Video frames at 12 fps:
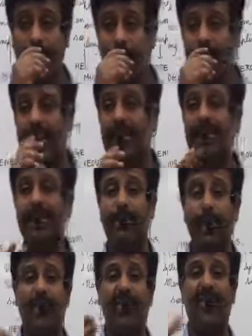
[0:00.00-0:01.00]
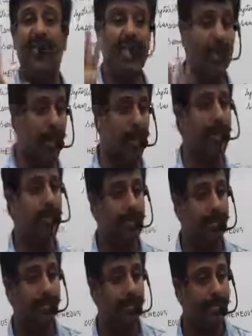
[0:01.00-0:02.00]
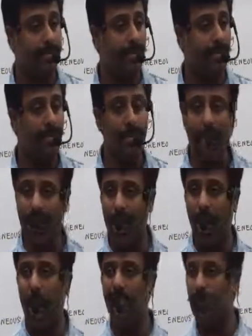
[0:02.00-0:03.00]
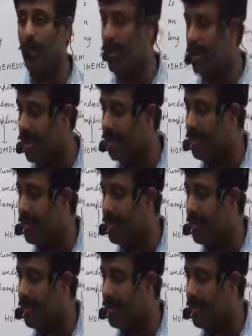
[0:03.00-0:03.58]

Let us say suppose 50 students out of 200.